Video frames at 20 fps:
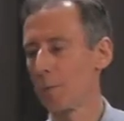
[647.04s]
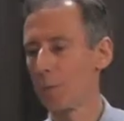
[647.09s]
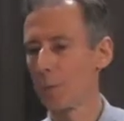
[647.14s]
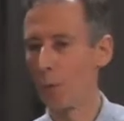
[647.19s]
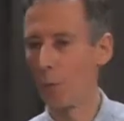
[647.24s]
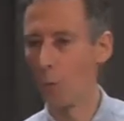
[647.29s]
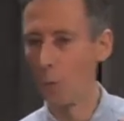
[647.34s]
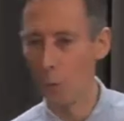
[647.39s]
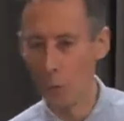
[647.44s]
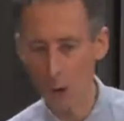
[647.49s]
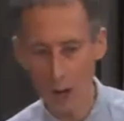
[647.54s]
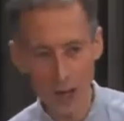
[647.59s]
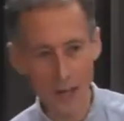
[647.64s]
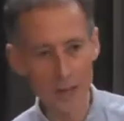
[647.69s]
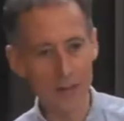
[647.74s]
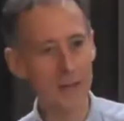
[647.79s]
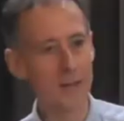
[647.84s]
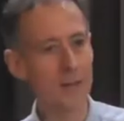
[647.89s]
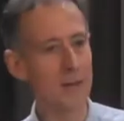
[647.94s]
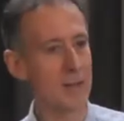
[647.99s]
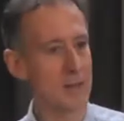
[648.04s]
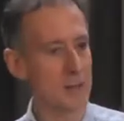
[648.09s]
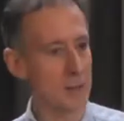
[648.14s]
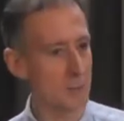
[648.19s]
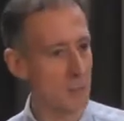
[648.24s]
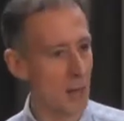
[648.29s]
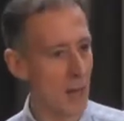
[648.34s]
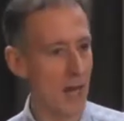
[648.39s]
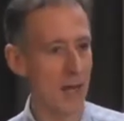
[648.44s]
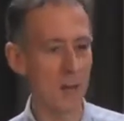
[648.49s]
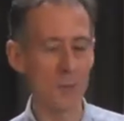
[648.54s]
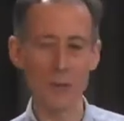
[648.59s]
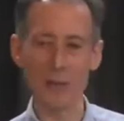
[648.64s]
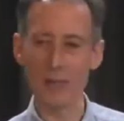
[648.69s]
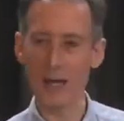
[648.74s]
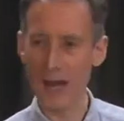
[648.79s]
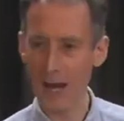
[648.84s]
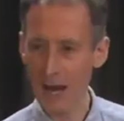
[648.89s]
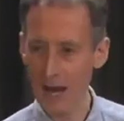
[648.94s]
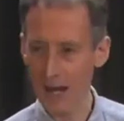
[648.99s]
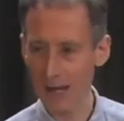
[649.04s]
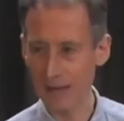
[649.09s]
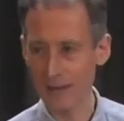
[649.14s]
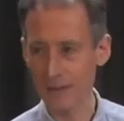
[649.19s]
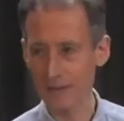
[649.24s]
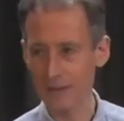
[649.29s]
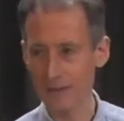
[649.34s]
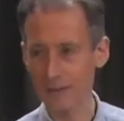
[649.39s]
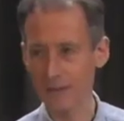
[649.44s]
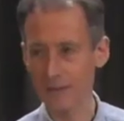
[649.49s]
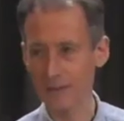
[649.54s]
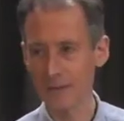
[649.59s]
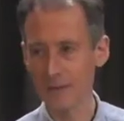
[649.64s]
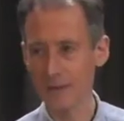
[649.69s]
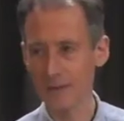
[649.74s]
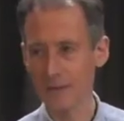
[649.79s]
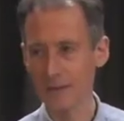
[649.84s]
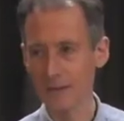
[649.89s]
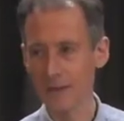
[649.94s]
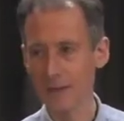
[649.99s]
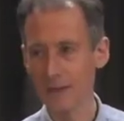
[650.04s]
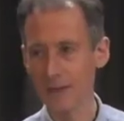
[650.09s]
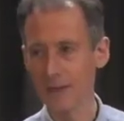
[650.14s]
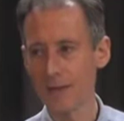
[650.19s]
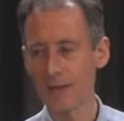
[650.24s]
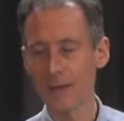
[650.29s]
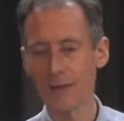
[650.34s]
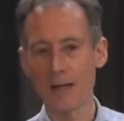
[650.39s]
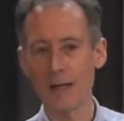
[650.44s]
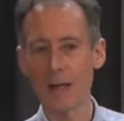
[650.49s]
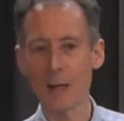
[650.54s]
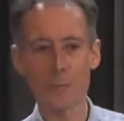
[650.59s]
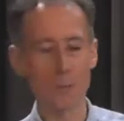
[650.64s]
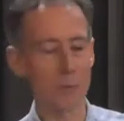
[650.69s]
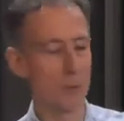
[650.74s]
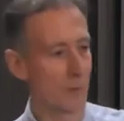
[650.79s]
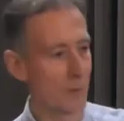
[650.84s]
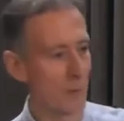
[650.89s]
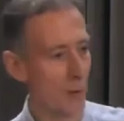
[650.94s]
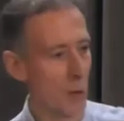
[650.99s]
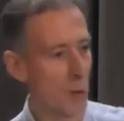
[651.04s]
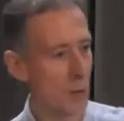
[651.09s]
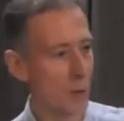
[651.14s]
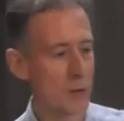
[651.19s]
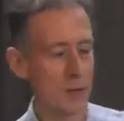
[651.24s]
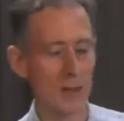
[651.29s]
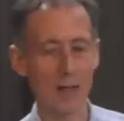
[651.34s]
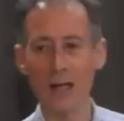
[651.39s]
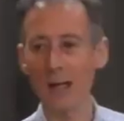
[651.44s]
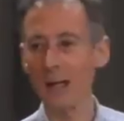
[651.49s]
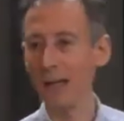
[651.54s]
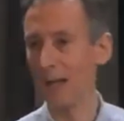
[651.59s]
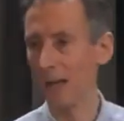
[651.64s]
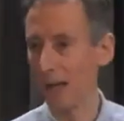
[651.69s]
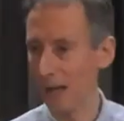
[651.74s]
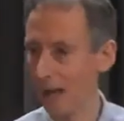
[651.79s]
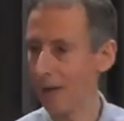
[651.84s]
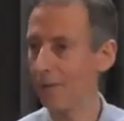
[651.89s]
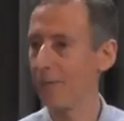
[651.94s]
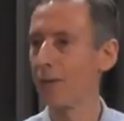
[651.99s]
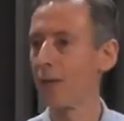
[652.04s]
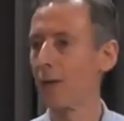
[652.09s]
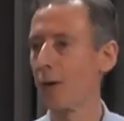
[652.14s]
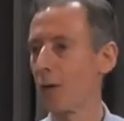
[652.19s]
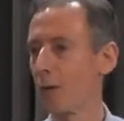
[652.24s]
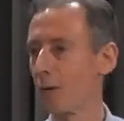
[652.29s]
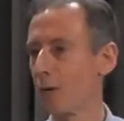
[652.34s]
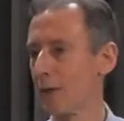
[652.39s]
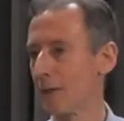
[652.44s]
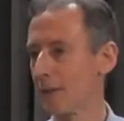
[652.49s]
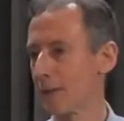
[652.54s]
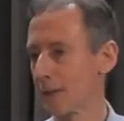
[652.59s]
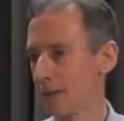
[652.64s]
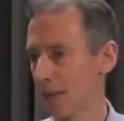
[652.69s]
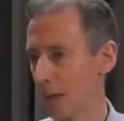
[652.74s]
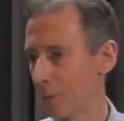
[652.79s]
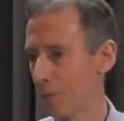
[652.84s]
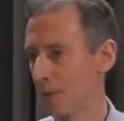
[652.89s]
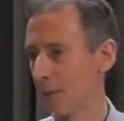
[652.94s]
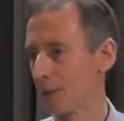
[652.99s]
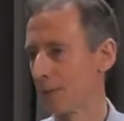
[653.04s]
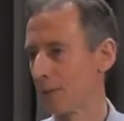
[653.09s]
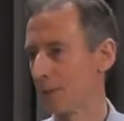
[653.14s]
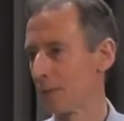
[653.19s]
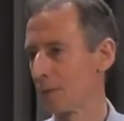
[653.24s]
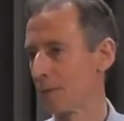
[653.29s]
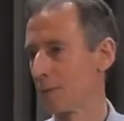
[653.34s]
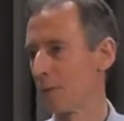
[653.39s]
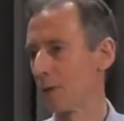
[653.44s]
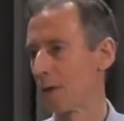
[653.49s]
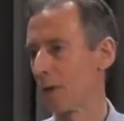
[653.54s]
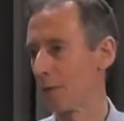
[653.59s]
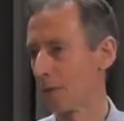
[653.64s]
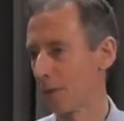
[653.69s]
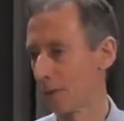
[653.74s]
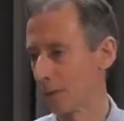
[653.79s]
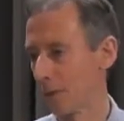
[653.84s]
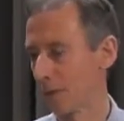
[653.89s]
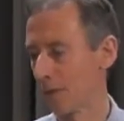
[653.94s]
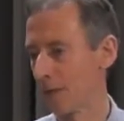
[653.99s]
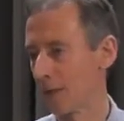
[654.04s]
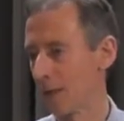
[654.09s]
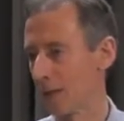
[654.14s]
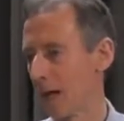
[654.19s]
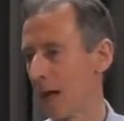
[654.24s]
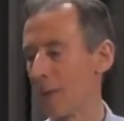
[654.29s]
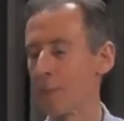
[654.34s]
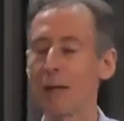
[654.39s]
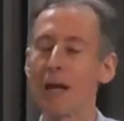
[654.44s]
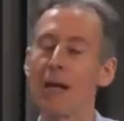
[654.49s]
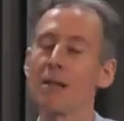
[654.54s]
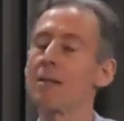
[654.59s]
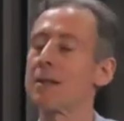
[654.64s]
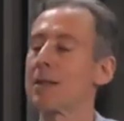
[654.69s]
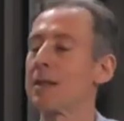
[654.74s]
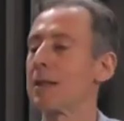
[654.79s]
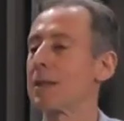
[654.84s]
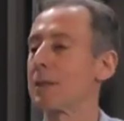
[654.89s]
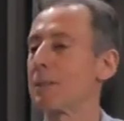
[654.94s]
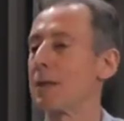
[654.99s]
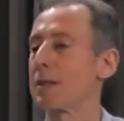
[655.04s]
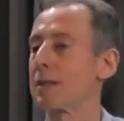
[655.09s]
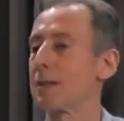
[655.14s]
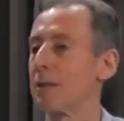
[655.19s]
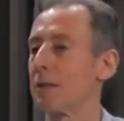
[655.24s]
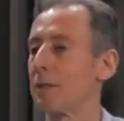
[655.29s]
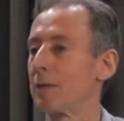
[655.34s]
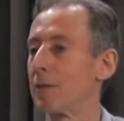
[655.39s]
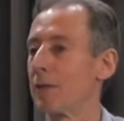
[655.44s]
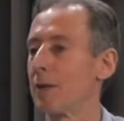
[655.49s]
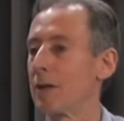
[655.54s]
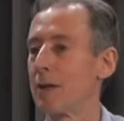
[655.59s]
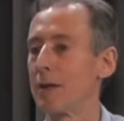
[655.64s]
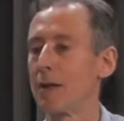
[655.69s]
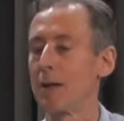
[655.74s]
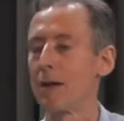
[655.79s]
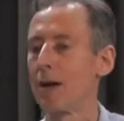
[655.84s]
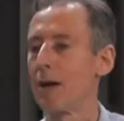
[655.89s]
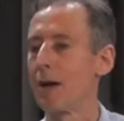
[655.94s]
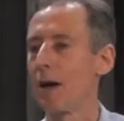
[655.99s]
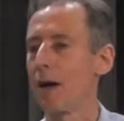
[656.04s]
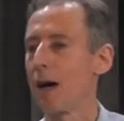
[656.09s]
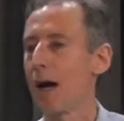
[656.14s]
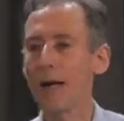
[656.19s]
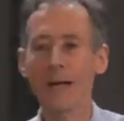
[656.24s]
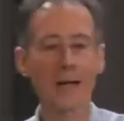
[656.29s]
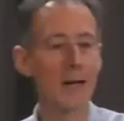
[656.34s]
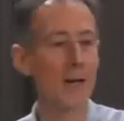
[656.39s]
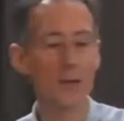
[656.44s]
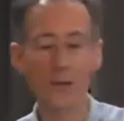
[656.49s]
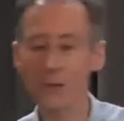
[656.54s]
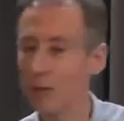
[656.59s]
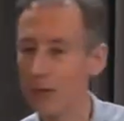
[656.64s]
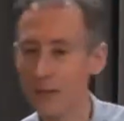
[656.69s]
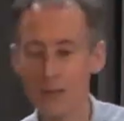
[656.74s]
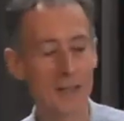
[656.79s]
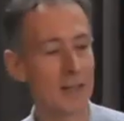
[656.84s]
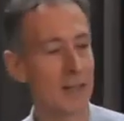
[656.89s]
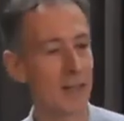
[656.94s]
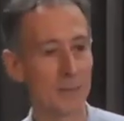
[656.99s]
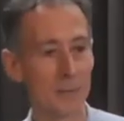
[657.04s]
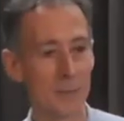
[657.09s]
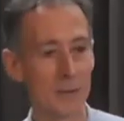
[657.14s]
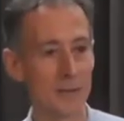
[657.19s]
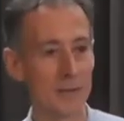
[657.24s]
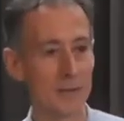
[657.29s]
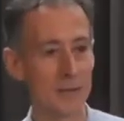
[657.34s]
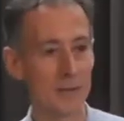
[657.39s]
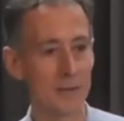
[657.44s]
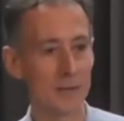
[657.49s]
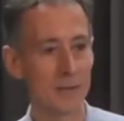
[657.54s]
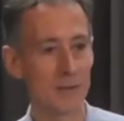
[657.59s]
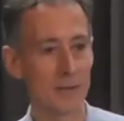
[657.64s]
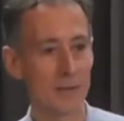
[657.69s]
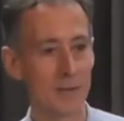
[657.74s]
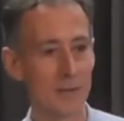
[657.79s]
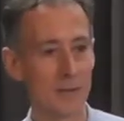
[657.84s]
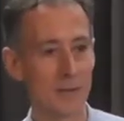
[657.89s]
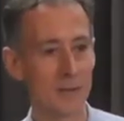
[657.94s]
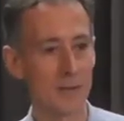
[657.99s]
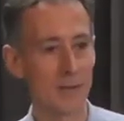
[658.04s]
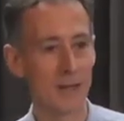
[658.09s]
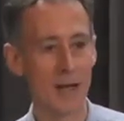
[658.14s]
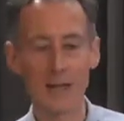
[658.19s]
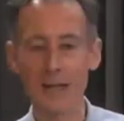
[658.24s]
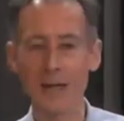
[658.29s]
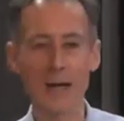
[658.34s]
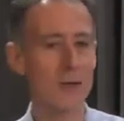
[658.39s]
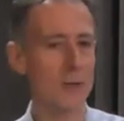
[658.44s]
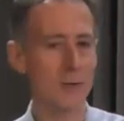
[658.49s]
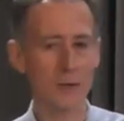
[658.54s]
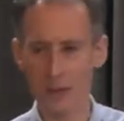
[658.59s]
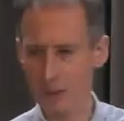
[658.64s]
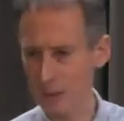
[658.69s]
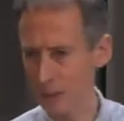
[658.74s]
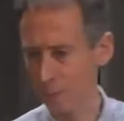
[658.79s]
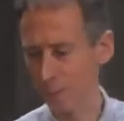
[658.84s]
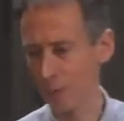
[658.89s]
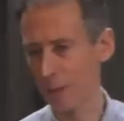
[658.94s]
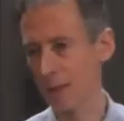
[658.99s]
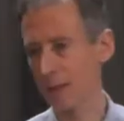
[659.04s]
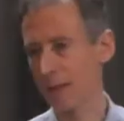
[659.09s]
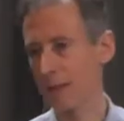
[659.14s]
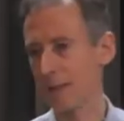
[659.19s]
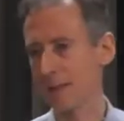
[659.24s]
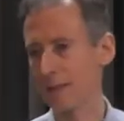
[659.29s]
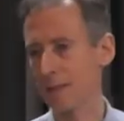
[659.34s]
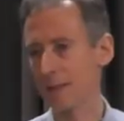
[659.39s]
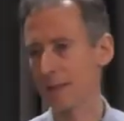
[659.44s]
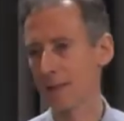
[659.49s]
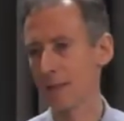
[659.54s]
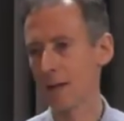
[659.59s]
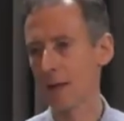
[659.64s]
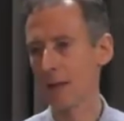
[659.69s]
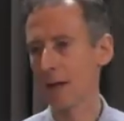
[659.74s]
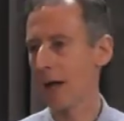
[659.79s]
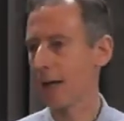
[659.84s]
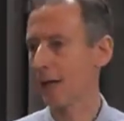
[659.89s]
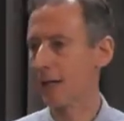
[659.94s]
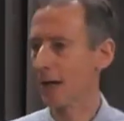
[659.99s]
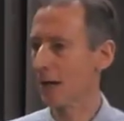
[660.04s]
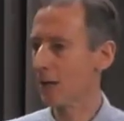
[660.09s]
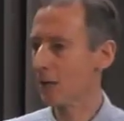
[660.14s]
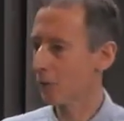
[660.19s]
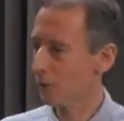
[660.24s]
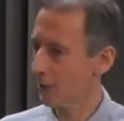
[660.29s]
But when this man was hanged, it provoked a lifelong skepticism of authority. I began to think to myself, I can't trust the government. I can't trust the police. I can't